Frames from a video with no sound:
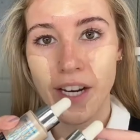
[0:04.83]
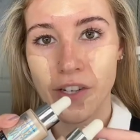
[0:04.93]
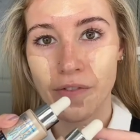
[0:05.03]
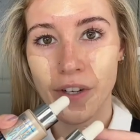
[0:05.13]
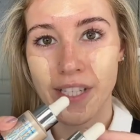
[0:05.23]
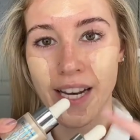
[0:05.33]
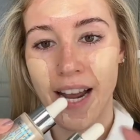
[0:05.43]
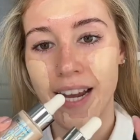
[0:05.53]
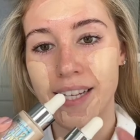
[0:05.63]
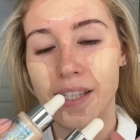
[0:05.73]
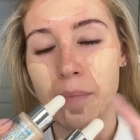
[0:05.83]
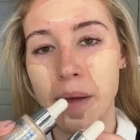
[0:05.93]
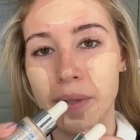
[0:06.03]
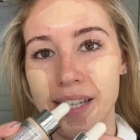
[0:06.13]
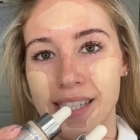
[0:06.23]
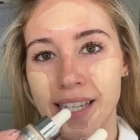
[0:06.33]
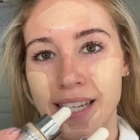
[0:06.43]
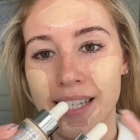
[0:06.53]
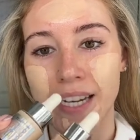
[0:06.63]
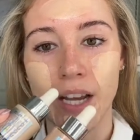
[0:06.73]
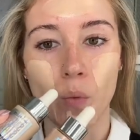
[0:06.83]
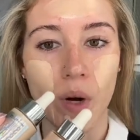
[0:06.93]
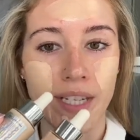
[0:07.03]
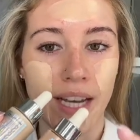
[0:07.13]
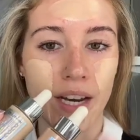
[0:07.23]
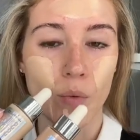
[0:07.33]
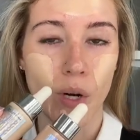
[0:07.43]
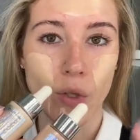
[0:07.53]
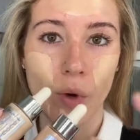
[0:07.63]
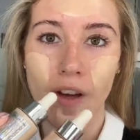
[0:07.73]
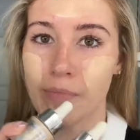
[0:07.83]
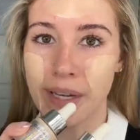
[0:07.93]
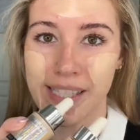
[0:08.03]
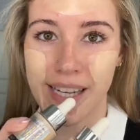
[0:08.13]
for today is the Maybelline Skin Tint in 110 and 112 mixed together.